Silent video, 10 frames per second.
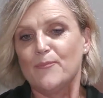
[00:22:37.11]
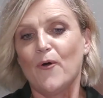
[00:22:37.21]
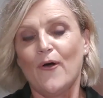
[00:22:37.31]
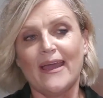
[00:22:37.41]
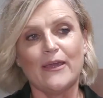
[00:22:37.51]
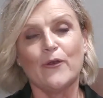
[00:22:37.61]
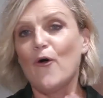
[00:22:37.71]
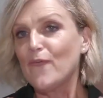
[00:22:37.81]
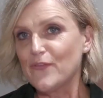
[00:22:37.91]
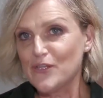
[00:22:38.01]
buying an
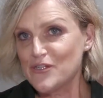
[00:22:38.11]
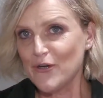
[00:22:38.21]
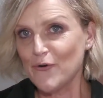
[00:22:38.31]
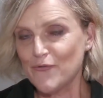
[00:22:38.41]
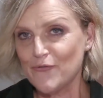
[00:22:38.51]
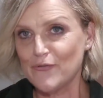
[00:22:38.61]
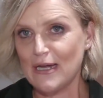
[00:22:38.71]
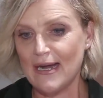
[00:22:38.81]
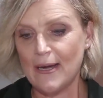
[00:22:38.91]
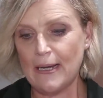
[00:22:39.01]
off-the-shelf
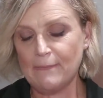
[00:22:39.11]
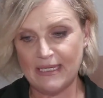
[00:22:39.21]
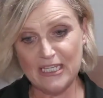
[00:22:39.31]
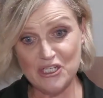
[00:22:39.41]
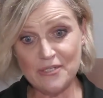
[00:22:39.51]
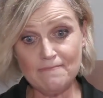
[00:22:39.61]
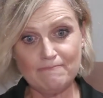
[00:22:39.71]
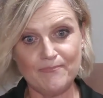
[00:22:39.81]
kitchen